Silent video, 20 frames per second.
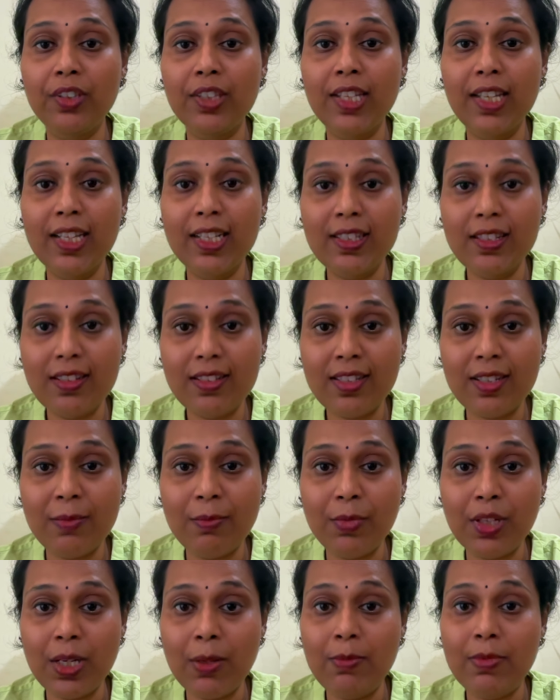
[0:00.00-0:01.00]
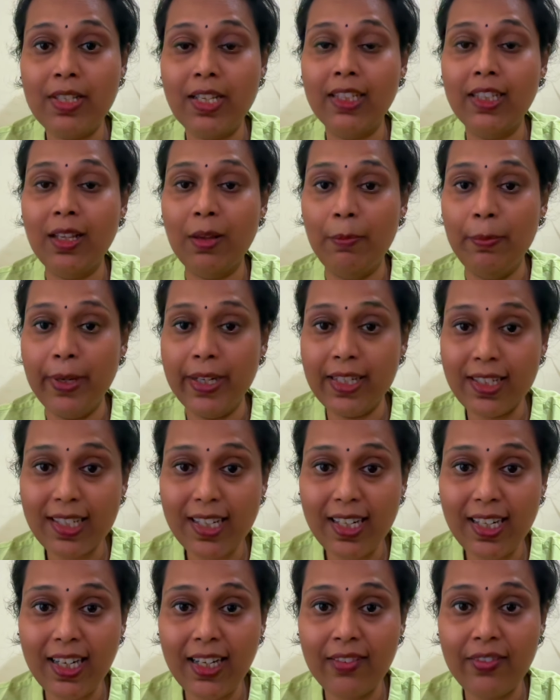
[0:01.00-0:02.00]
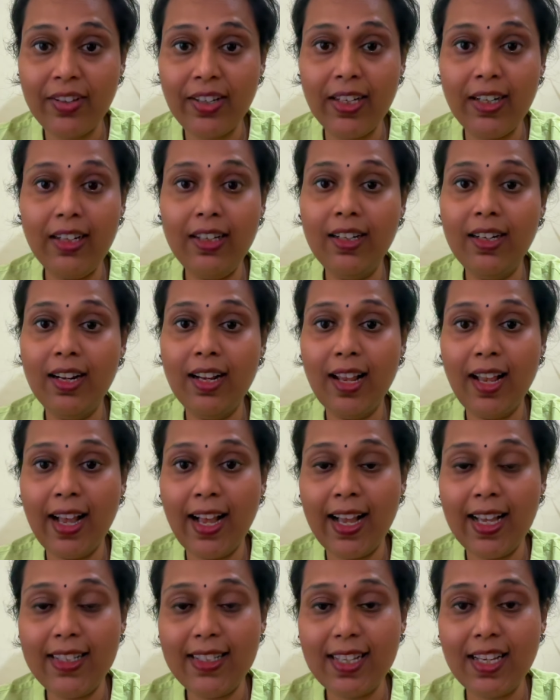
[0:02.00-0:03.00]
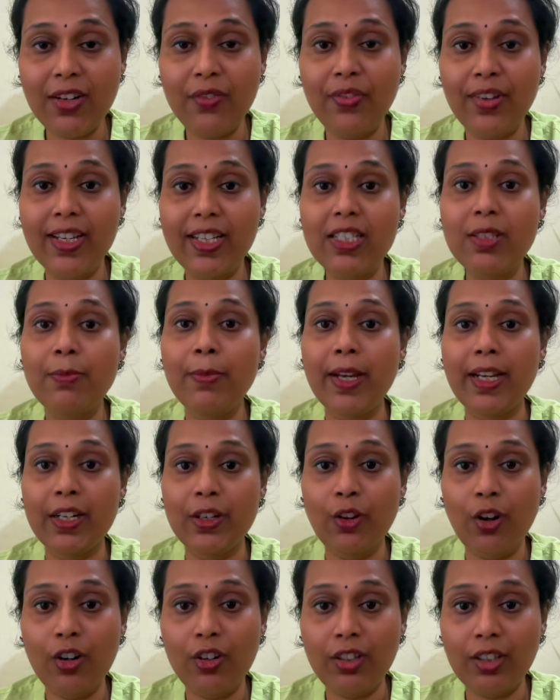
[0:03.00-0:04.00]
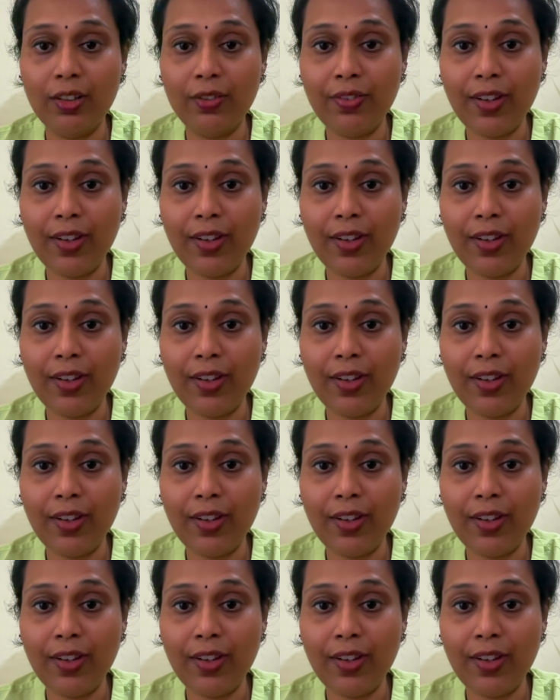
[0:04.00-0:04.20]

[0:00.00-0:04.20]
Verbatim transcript: these symptoms at the mental level, as advised by Dr.